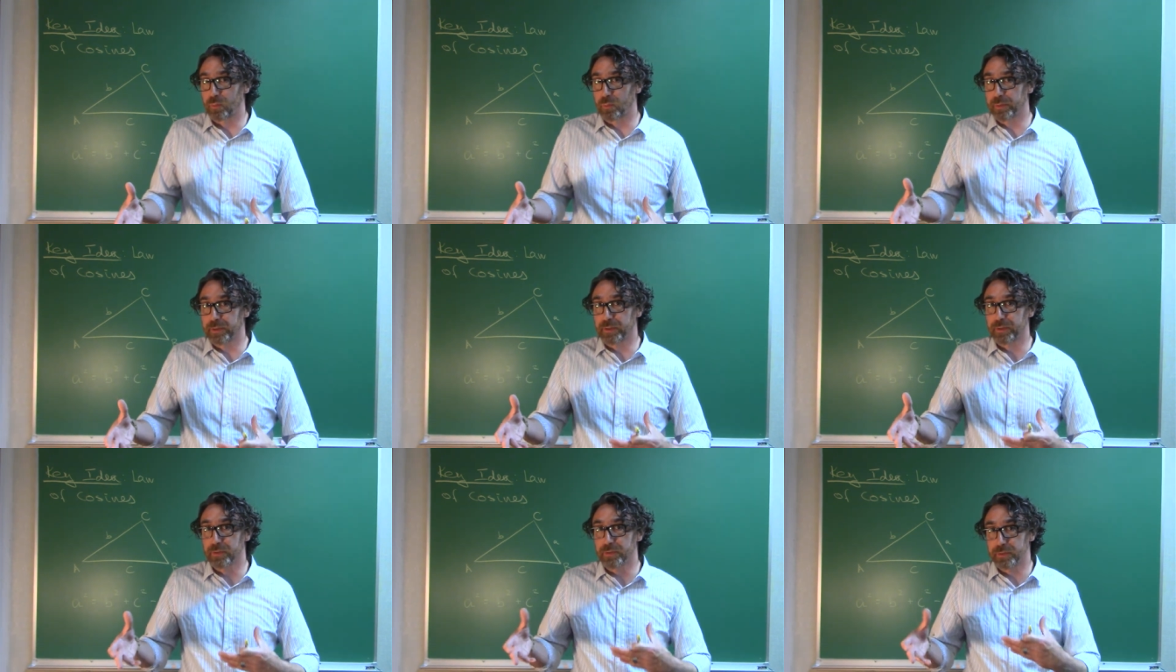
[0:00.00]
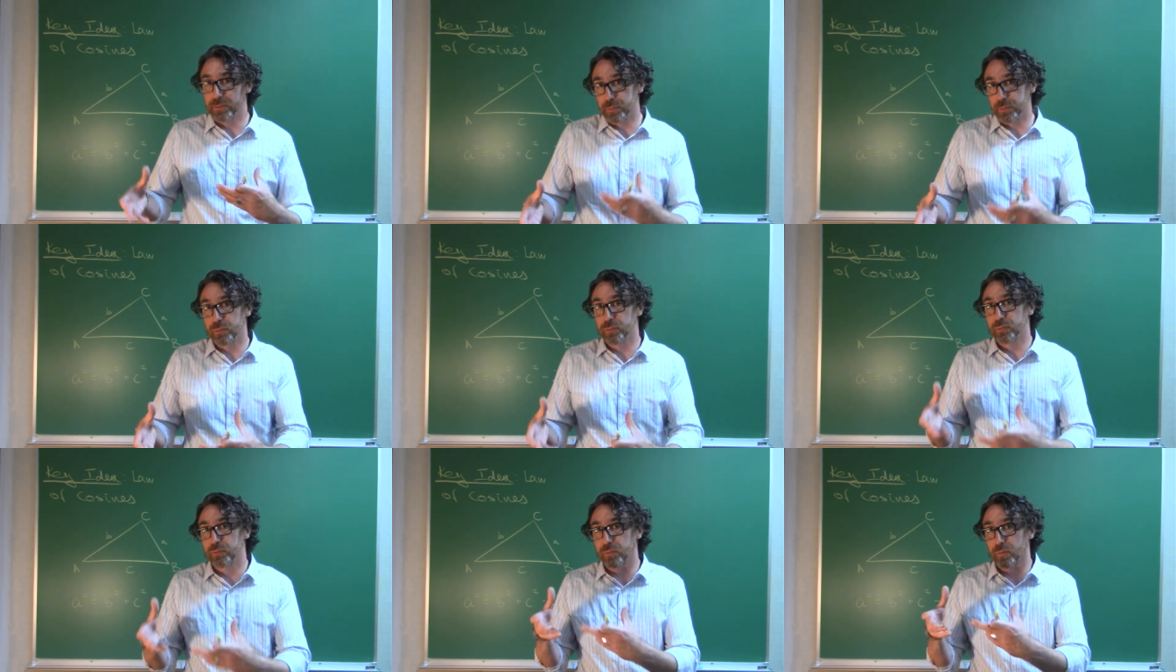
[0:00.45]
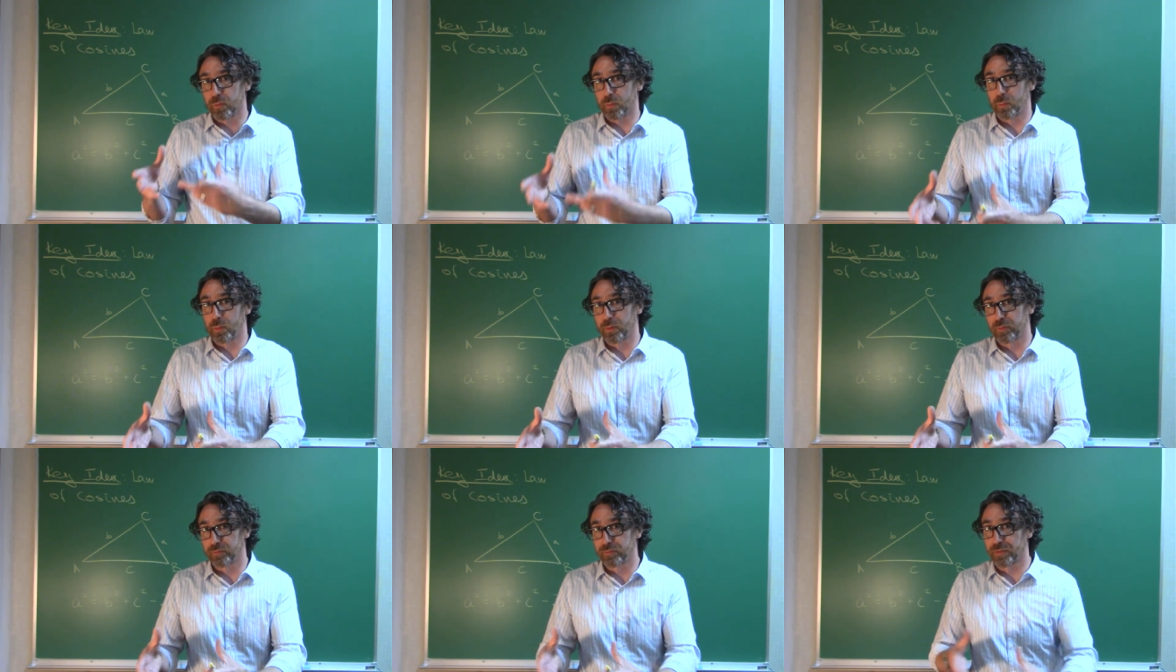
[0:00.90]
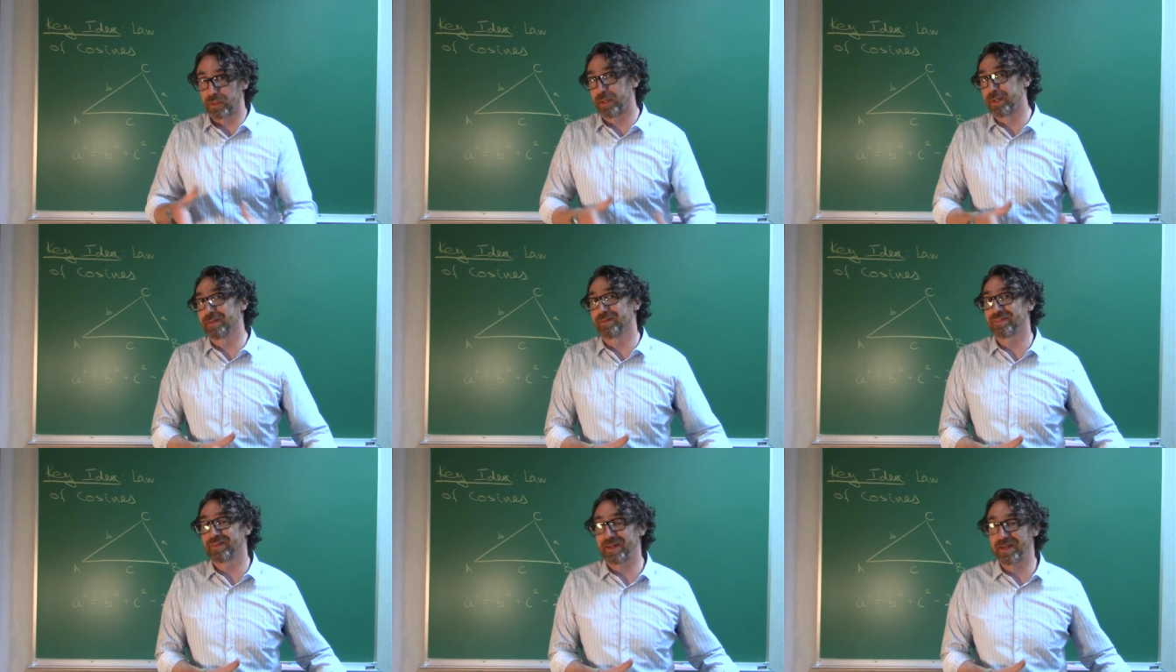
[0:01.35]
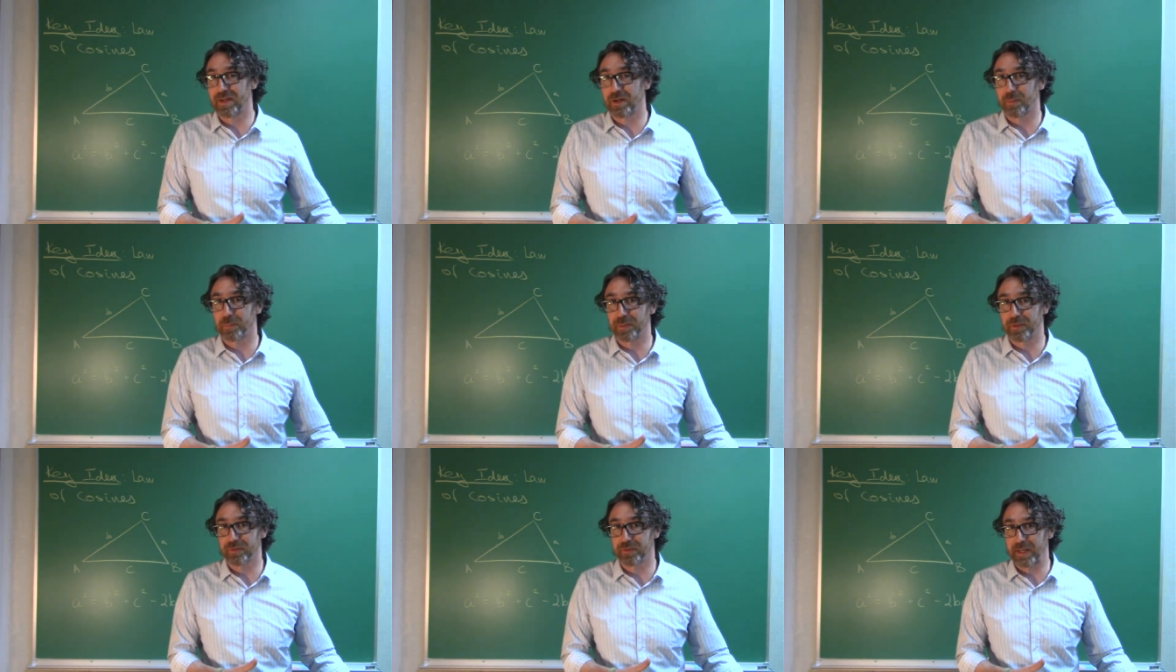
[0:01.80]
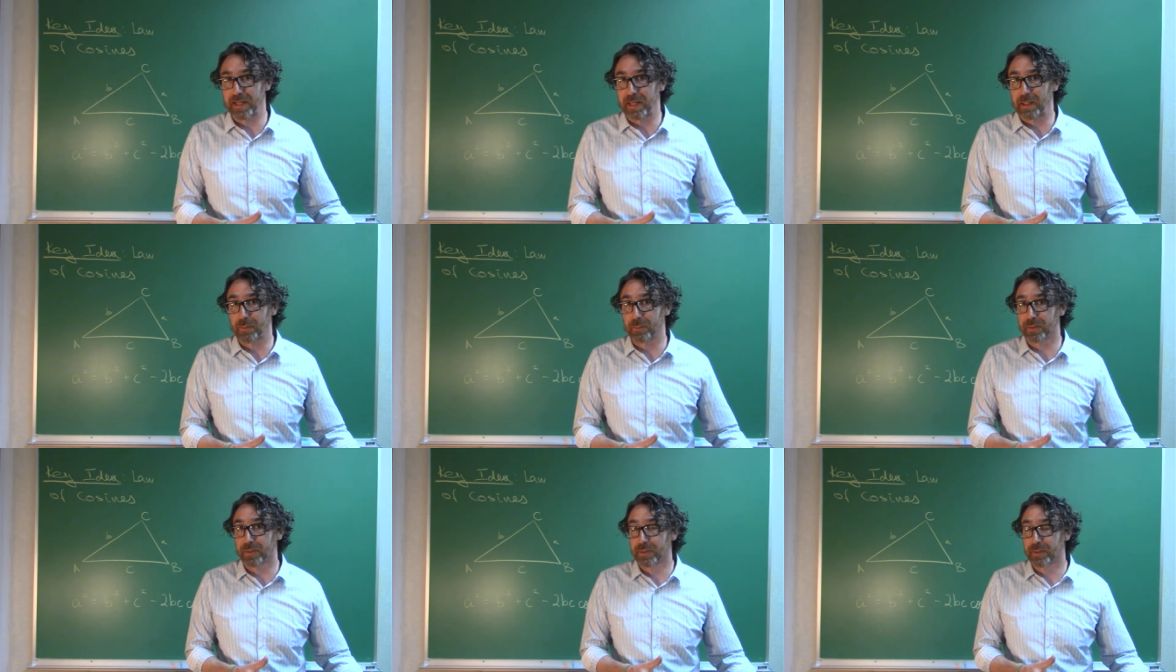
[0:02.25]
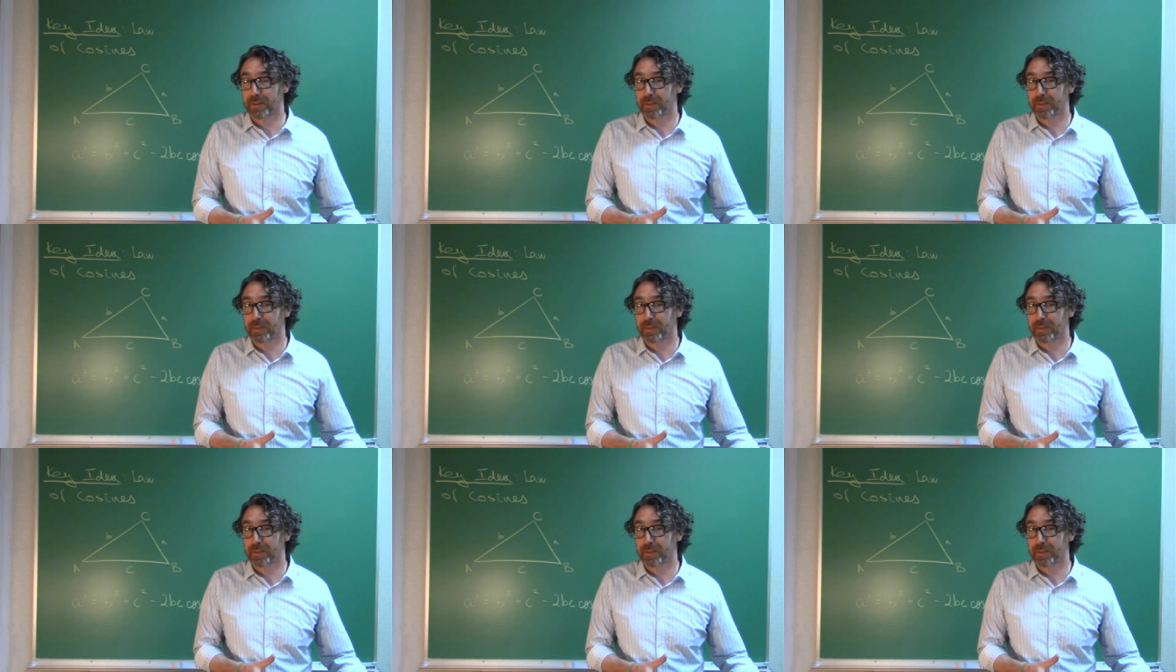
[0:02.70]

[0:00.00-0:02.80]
we could use the law of sines to help us out.